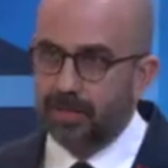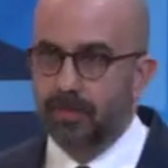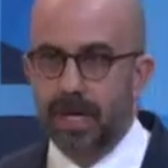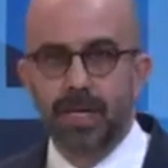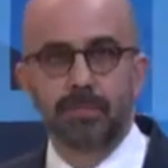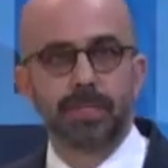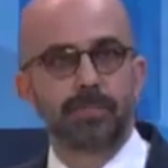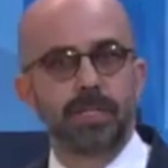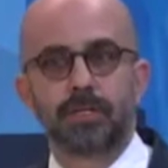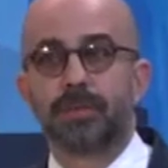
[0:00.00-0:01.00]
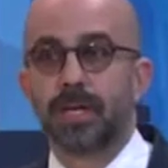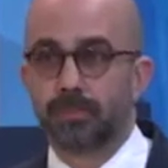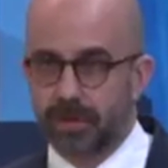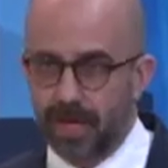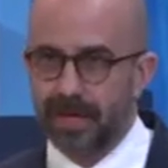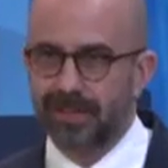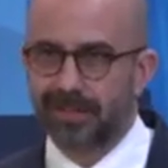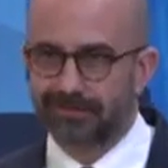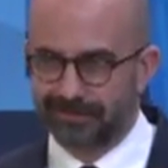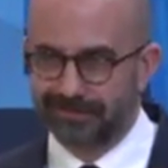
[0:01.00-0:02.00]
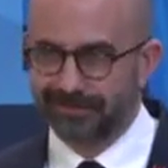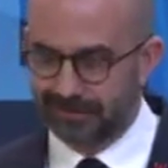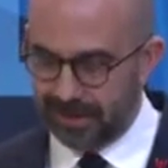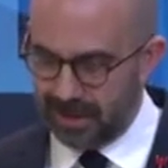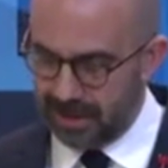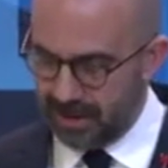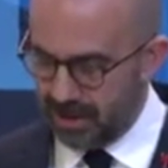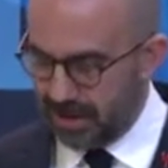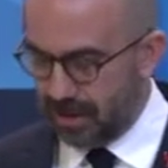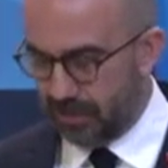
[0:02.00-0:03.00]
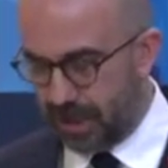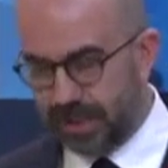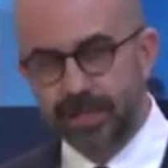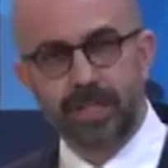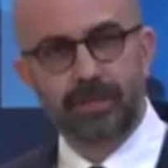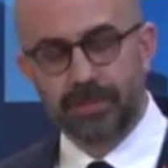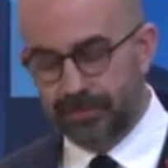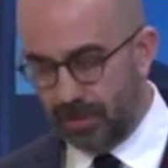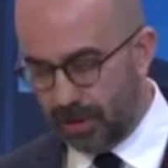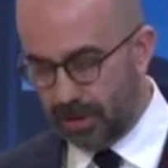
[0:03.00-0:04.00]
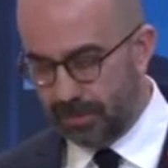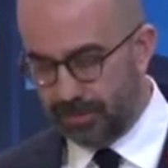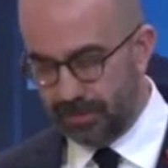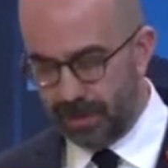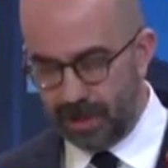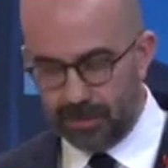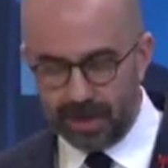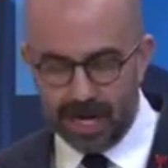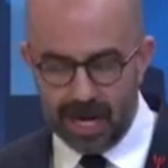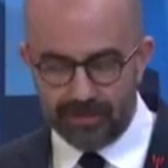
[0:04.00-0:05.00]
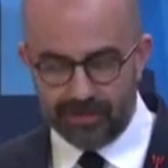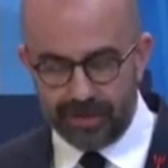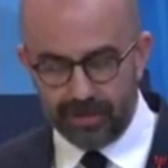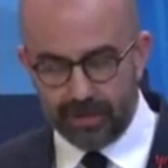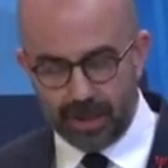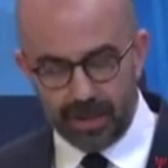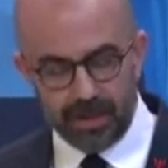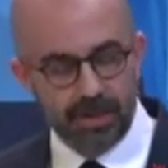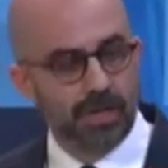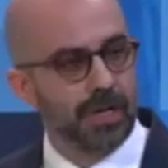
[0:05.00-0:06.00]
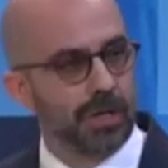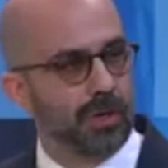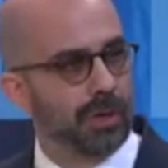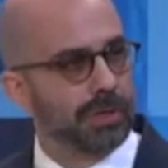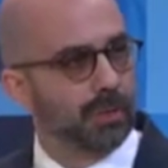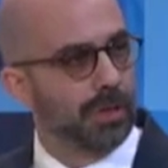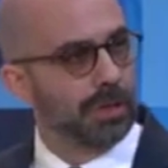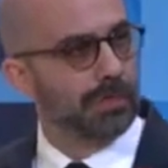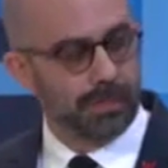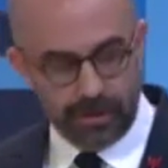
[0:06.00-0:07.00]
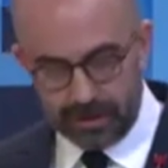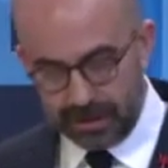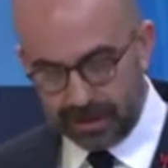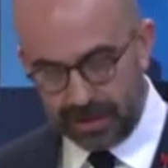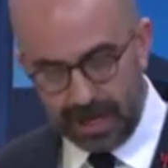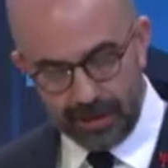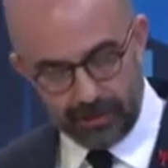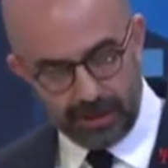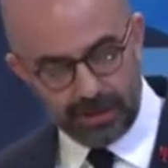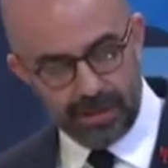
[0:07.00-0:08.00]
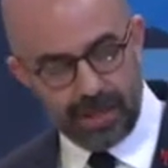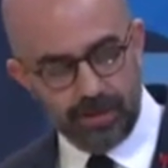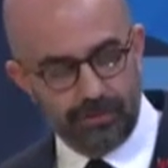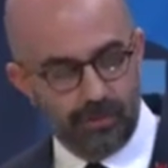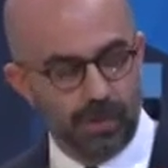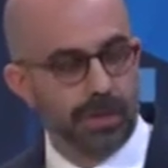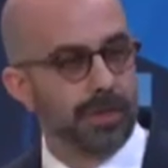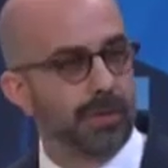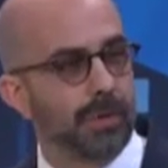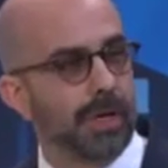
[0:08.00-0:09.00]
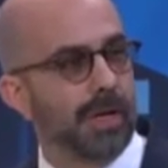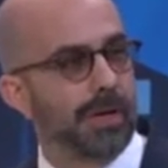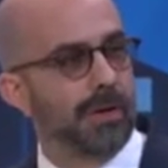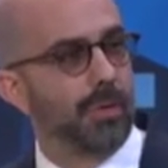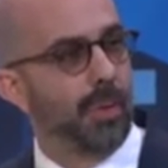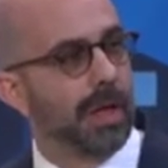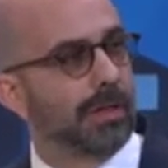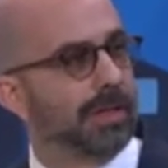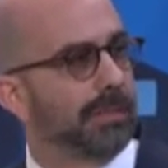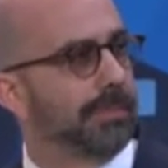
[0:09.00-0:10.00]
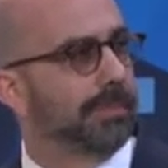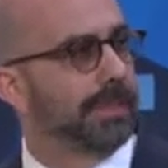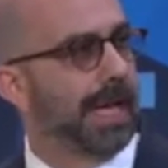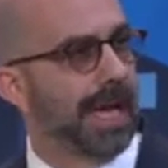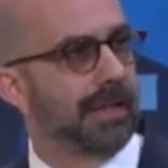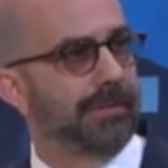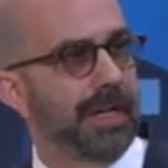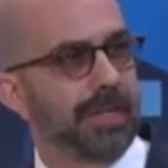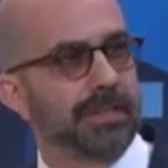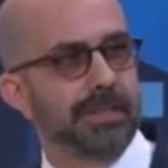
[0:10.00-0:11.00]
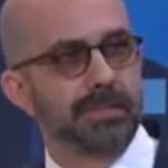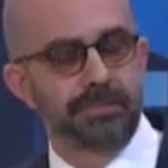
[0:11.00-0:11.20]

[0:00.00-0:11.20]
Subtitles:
My name is Peter Van Praagh, President of the Forum, and on behalf of everybody who has worked to put this gathering together for you, welcome to Halifax.